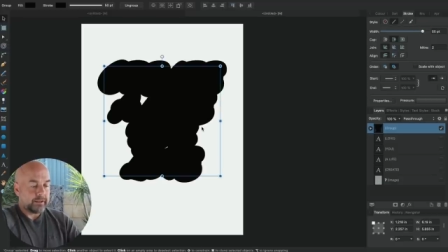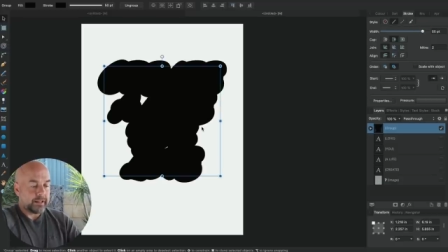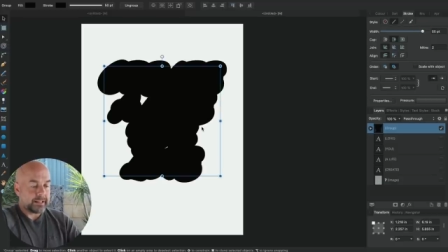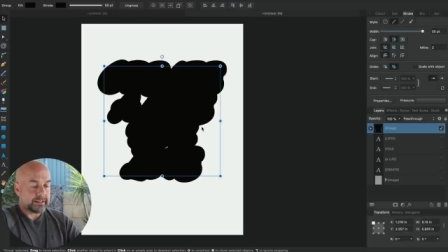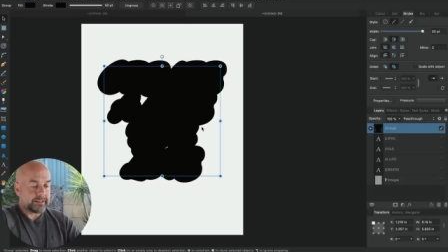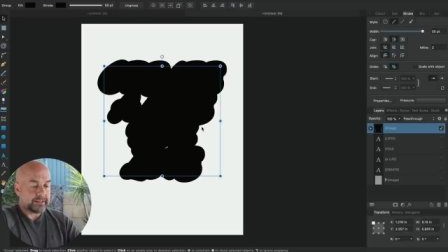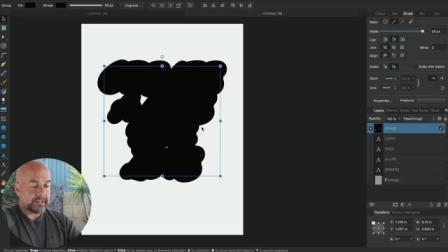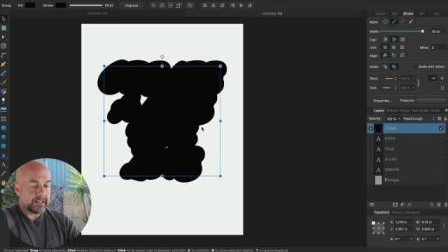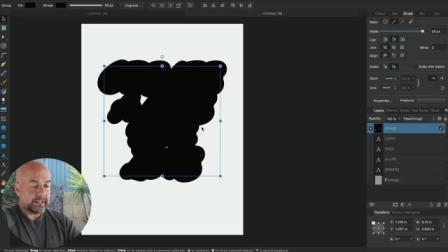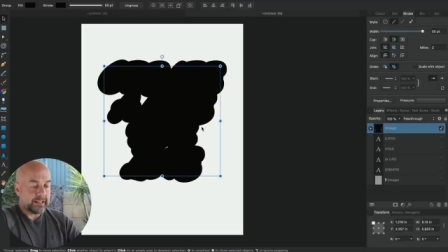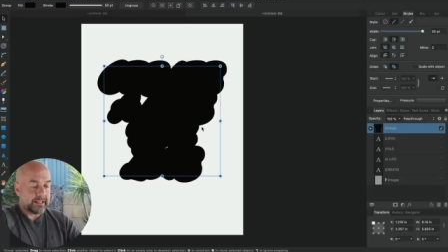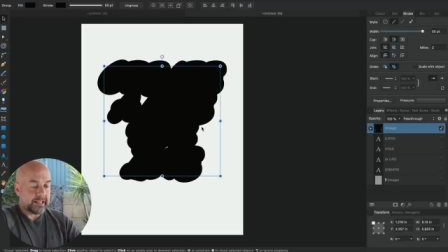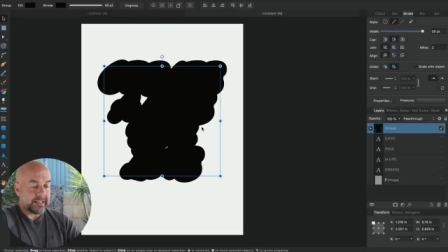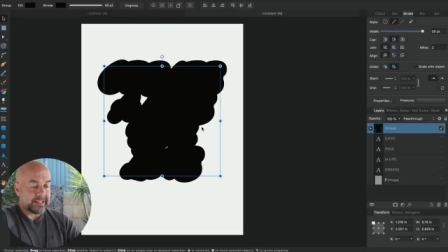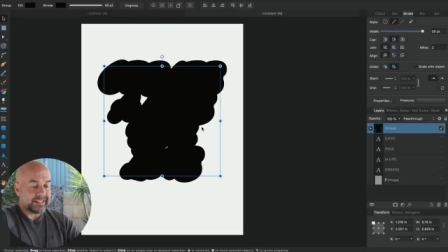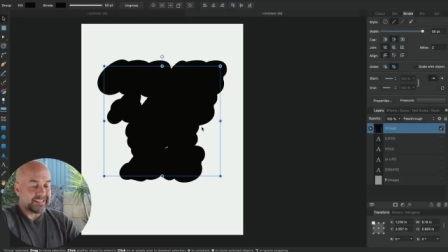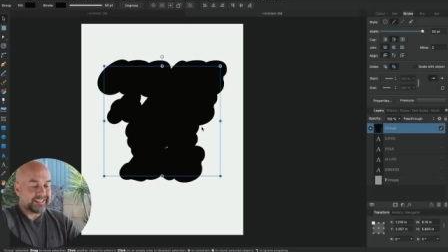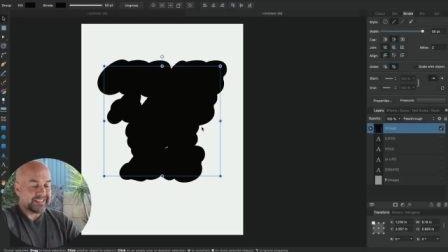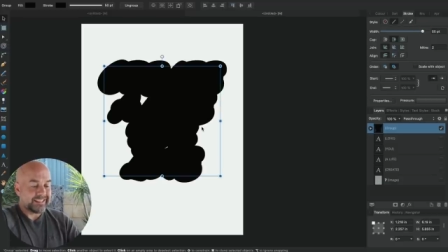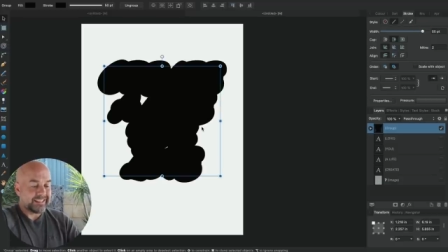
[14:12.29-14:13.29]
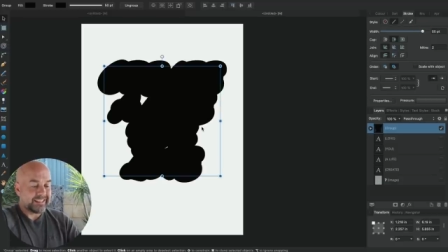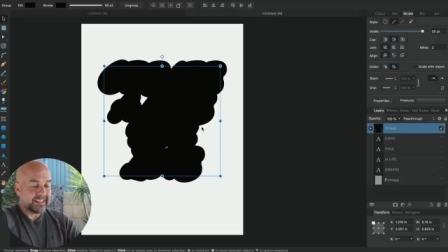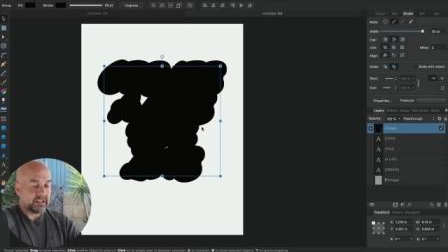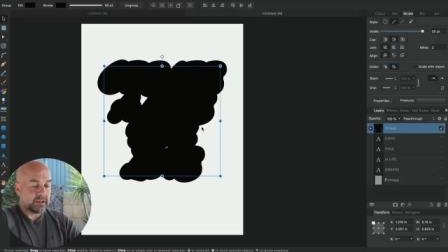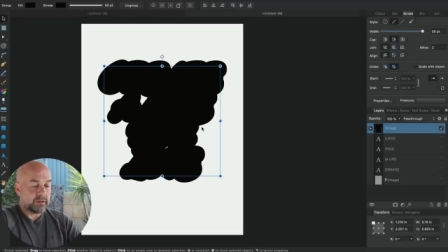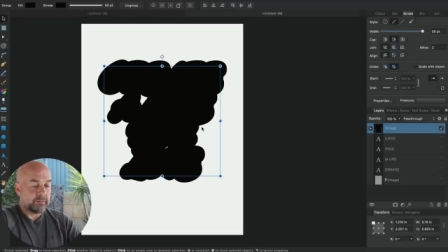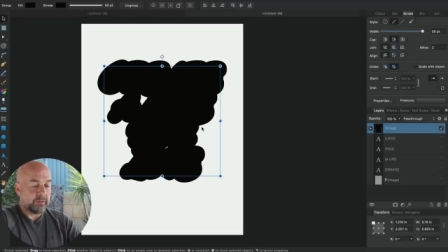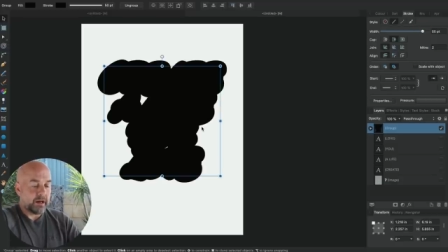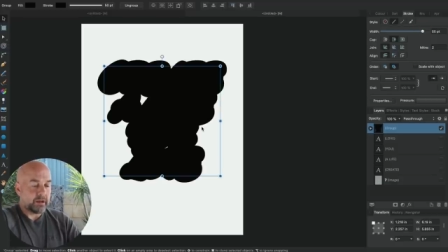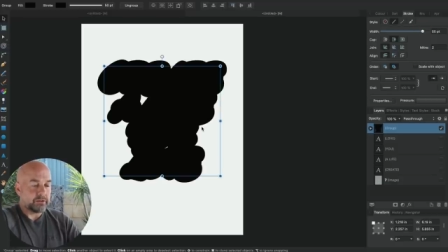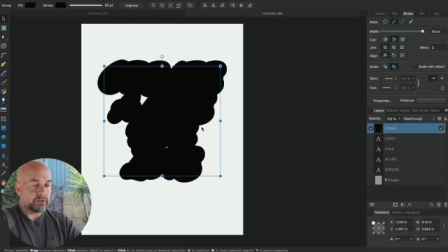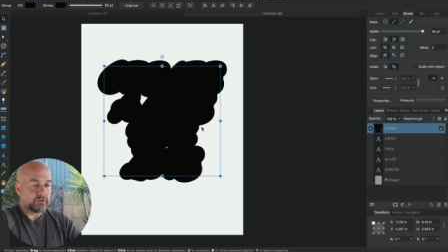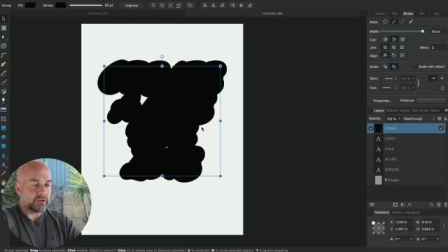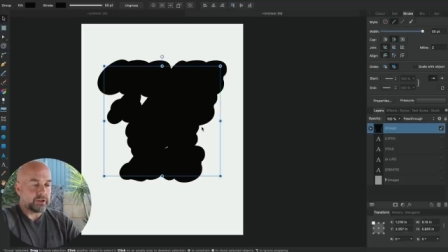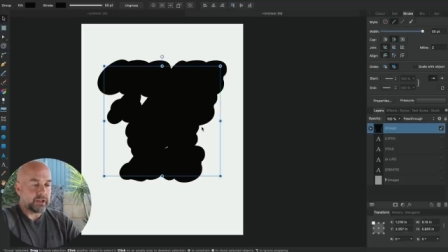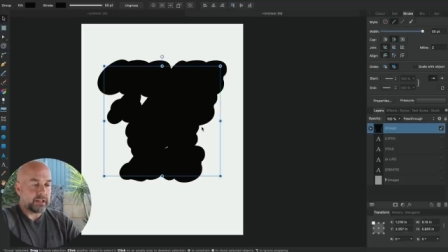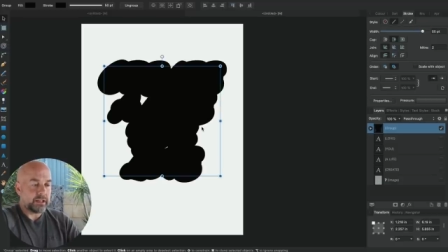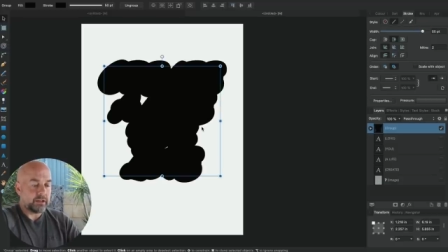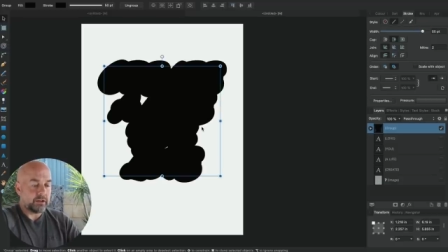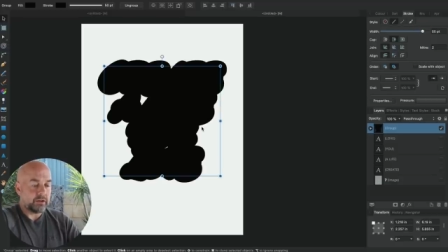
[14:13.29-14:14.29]
Next thing is Command
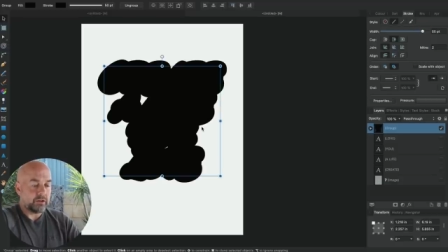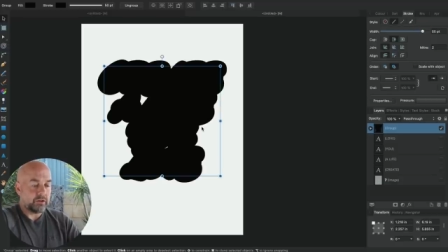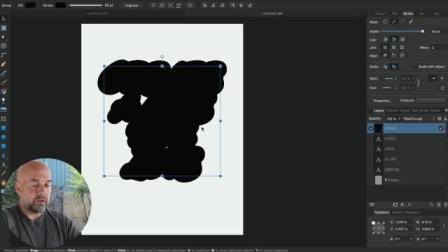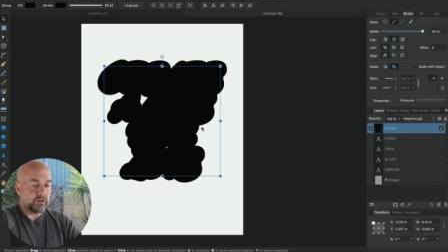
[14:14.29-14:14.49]
C